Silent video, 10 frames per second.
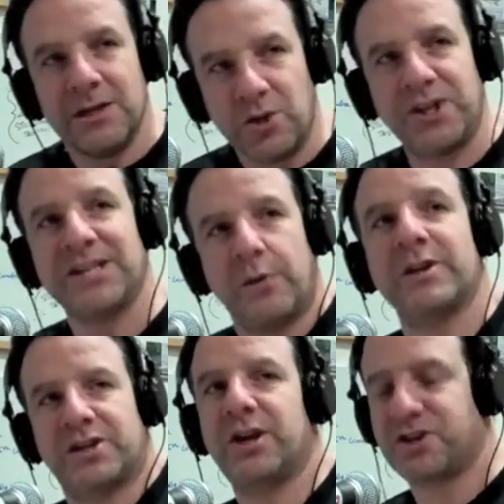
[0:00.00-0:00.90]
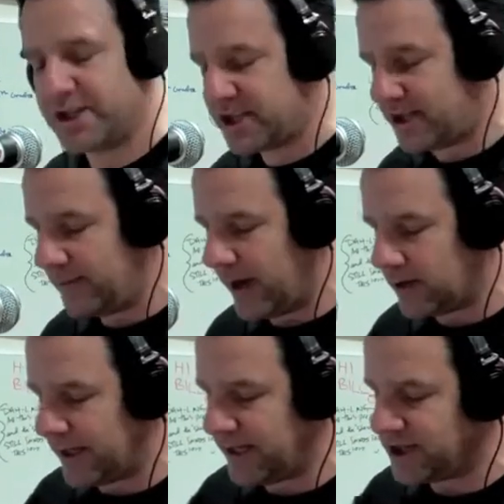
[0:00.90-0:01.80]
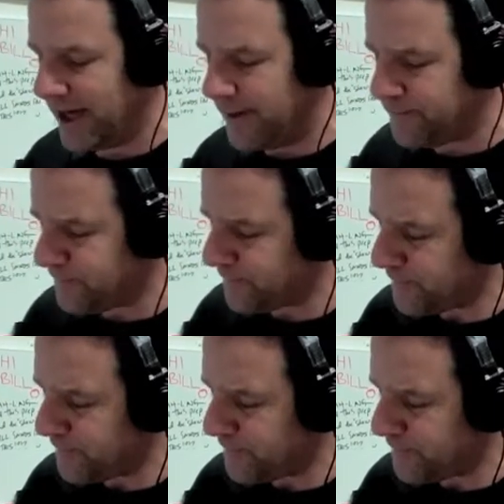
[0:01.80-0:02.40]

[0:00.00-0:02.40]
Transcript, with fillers: Two things I want to touch on this email that he said.